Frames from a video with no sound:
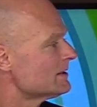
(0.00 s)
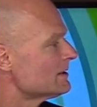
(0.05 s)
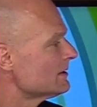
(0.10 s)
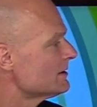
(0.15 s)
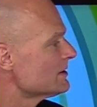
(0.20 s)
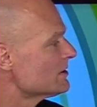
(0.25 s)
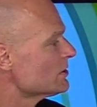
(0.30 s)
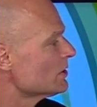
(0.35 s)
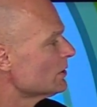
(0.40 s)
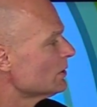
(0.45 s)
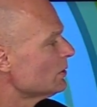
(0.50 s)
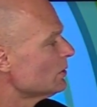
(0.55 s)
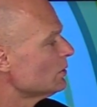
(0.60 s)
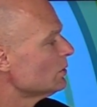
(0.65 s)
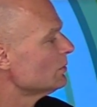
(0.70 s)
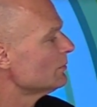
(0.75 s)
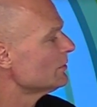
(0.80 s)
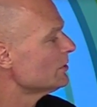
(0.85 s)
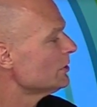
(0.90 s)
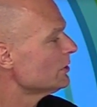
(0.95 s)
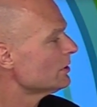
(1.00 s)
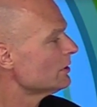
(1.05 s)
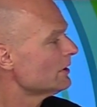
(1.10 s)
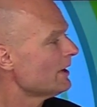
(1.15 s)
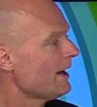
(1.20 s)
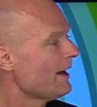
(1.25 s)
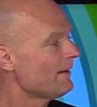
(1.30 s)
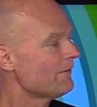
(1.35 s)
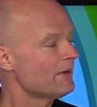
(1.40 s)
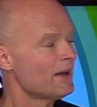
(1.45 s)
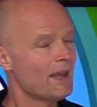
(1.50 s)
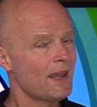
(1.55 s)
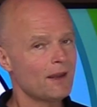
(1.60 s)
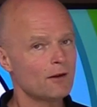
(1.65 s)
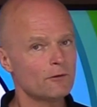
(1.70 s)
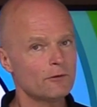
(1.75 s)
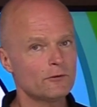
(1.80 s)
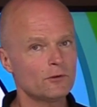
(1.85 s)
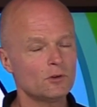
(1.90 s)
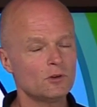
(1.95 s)
So you could have a
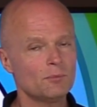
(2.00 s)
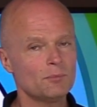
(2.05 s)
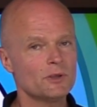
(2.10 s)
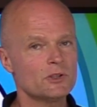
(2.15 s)
handful,